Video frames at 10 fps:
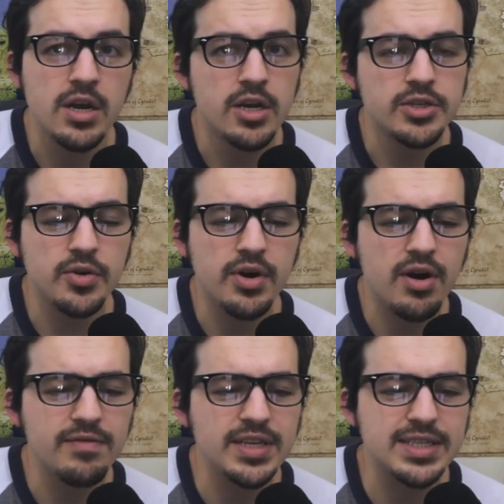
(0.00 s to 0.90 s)
So here
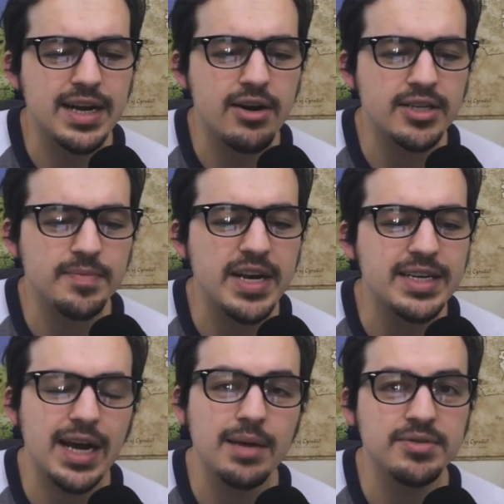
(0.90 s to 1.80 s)
I've listed out as many
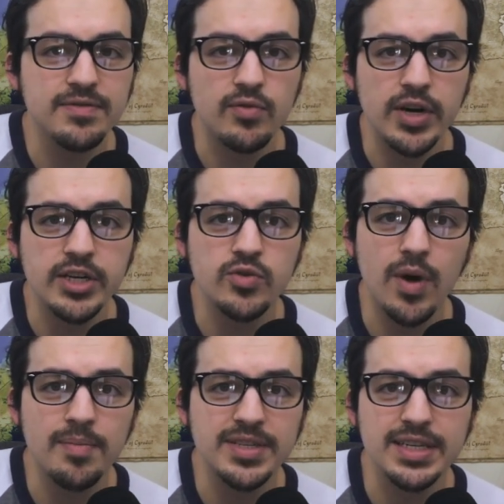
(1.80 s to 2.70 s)
types of ranged
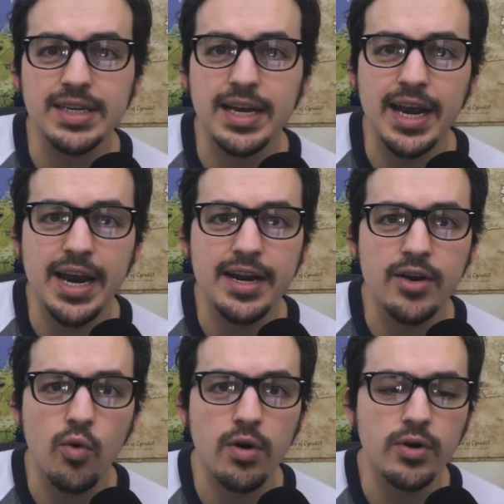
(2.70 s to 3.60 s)
weapons as I can in
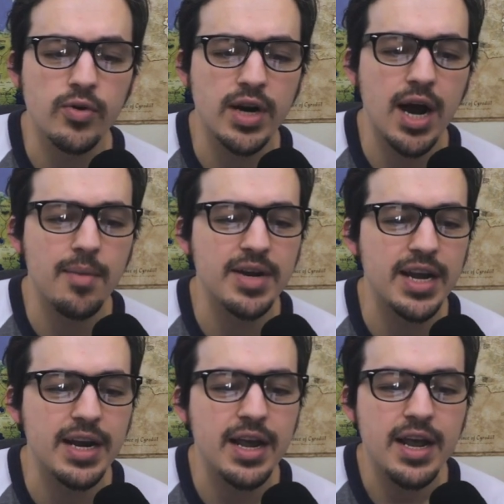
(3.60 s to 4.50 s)
order to
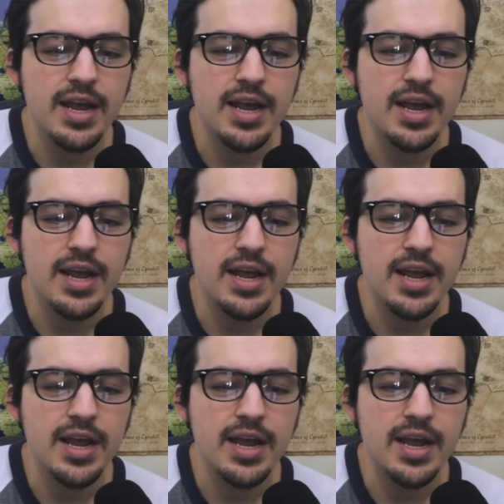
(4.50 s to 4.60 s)
accommodate